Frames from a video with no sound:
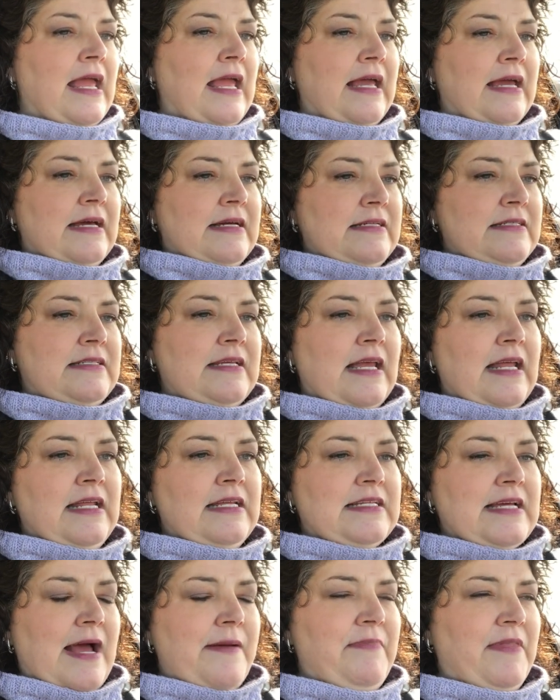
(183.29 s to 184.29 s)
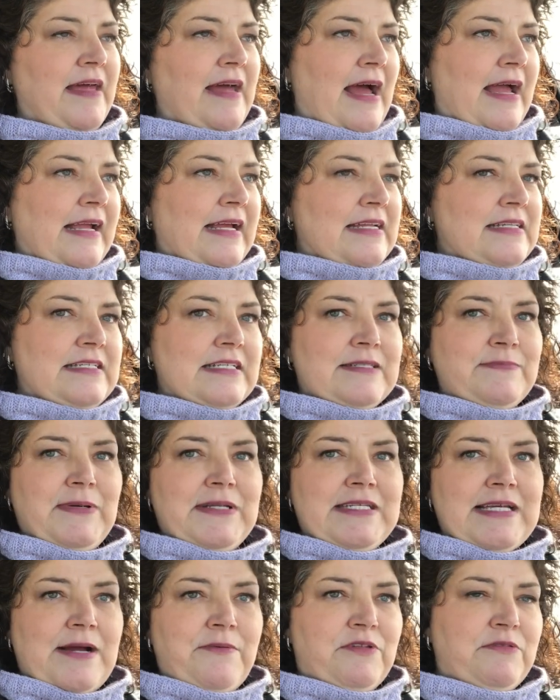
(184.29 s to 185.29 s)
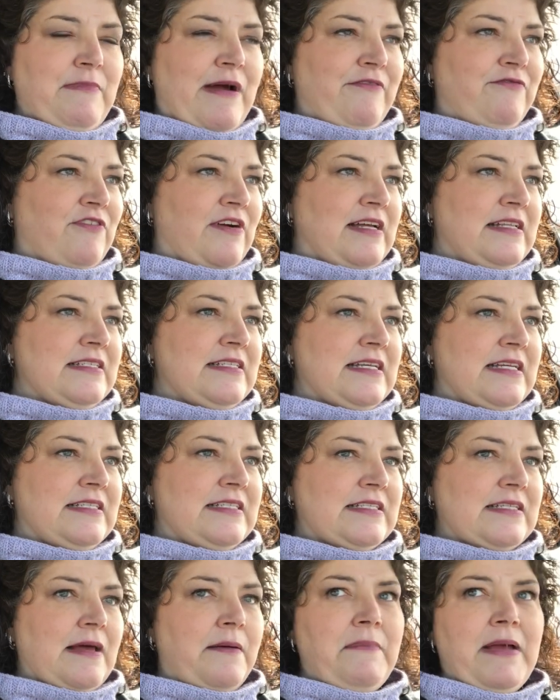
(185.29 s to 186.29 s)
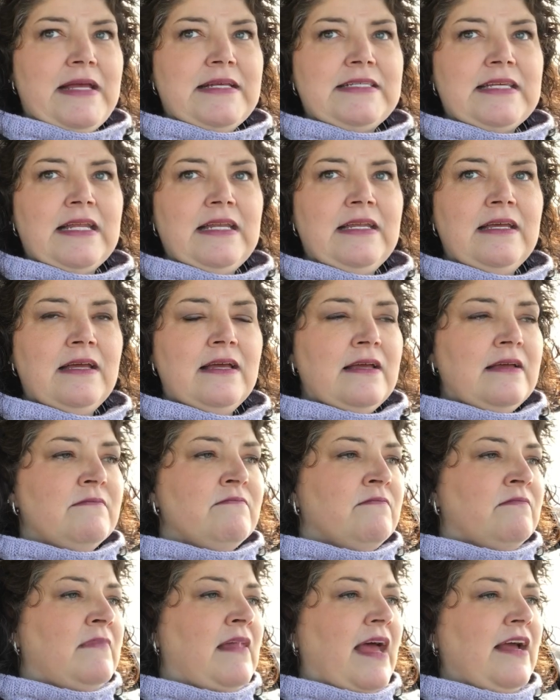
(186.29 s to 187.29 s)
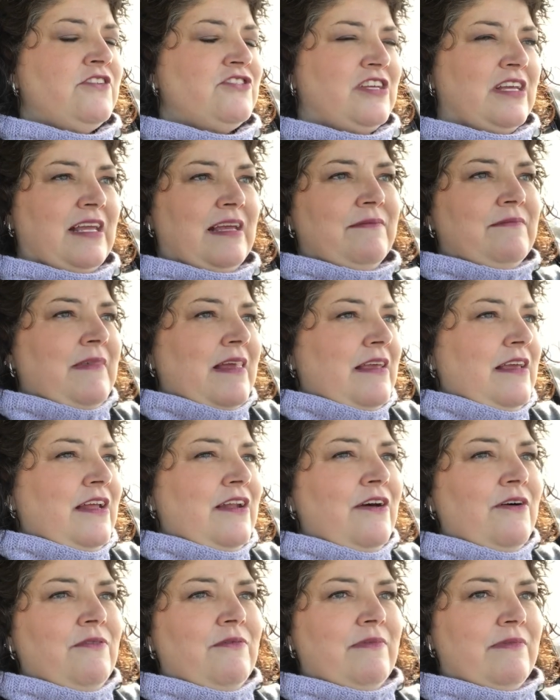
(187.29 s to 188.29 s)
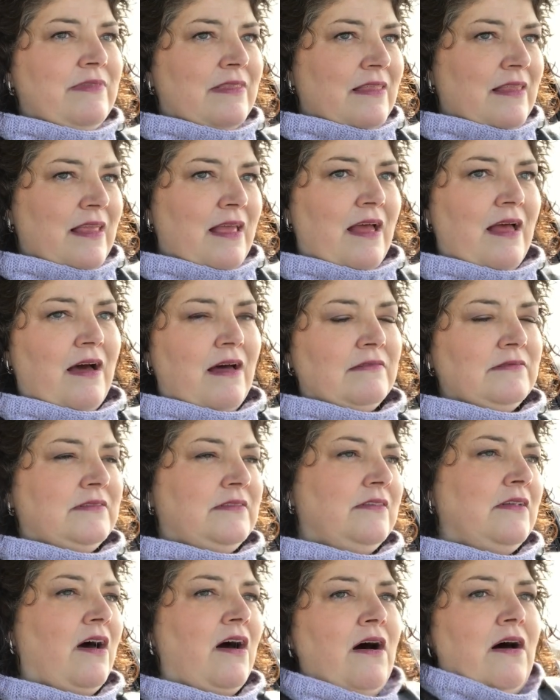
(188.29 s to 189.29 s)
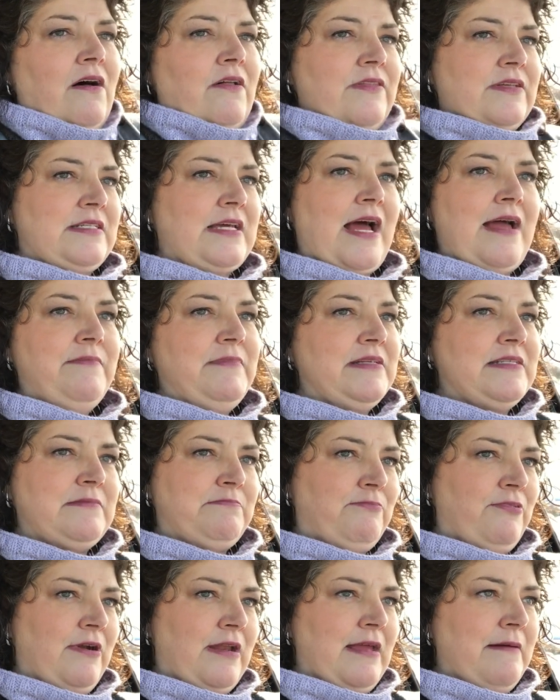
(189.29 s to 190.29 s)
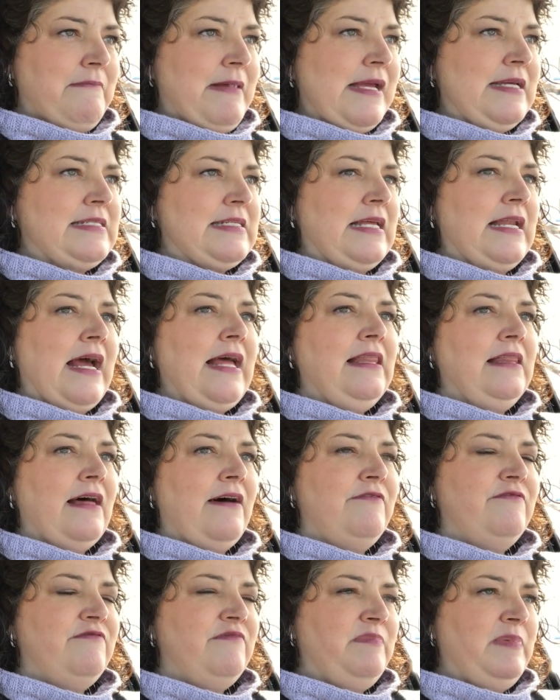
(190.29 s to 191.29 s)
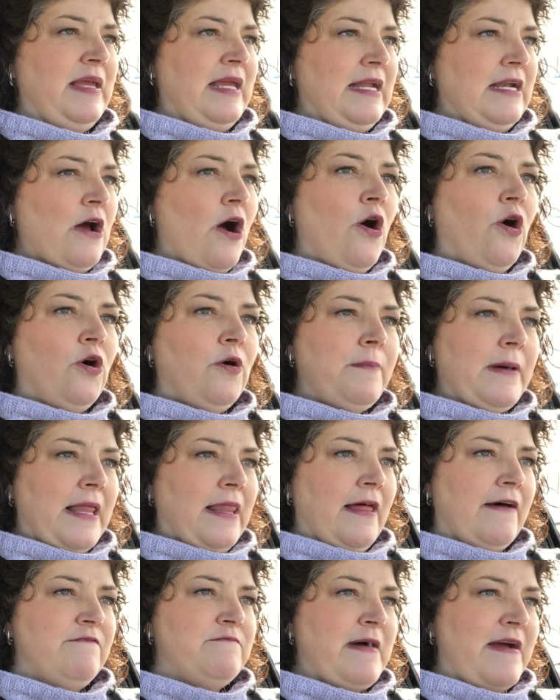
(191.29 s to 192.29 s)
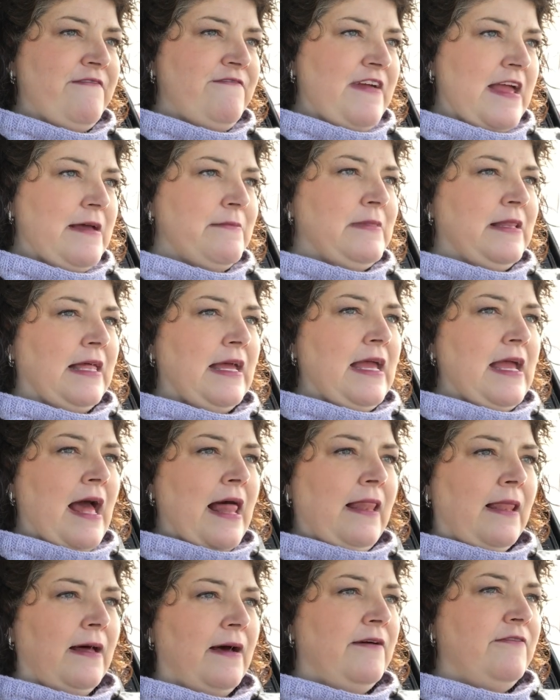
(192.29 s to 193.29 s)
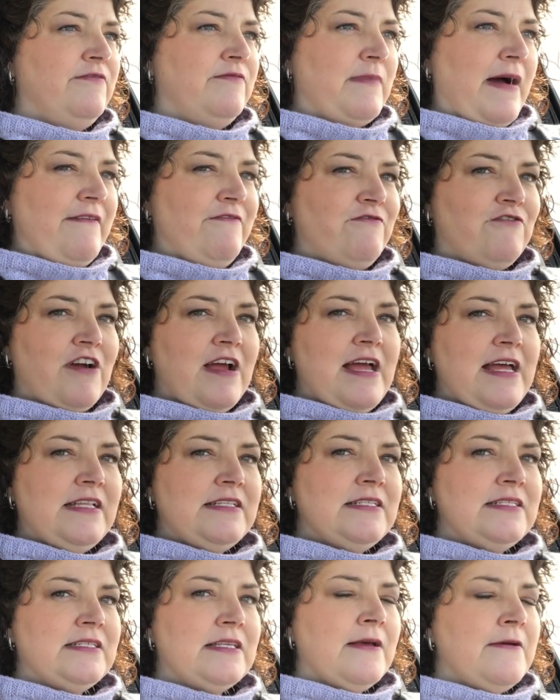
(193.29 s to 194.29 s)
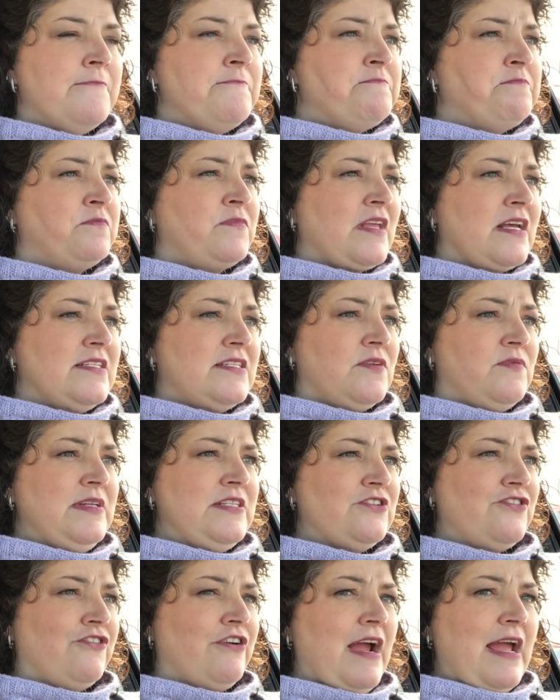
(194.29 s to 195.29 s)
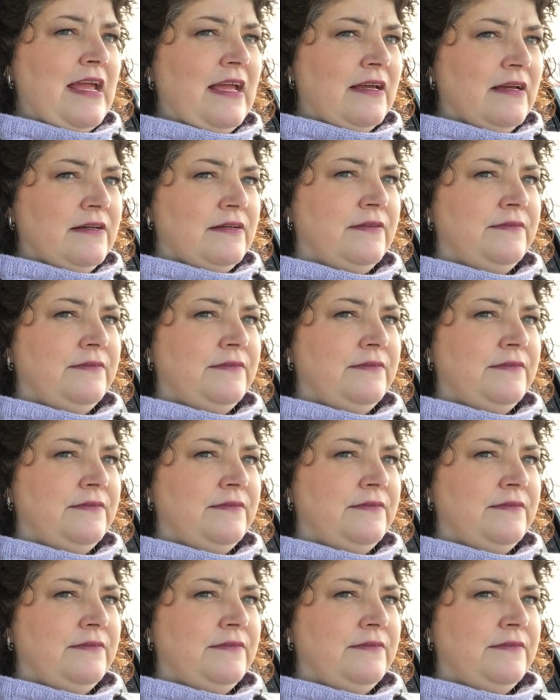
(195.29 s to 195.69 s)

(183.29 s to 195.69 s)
And anytime that I get to spend time with my friends, it's amazing. Actually, you know, all the time is pretty amazing. I love being home. I love my family. I love my friends. So it's great.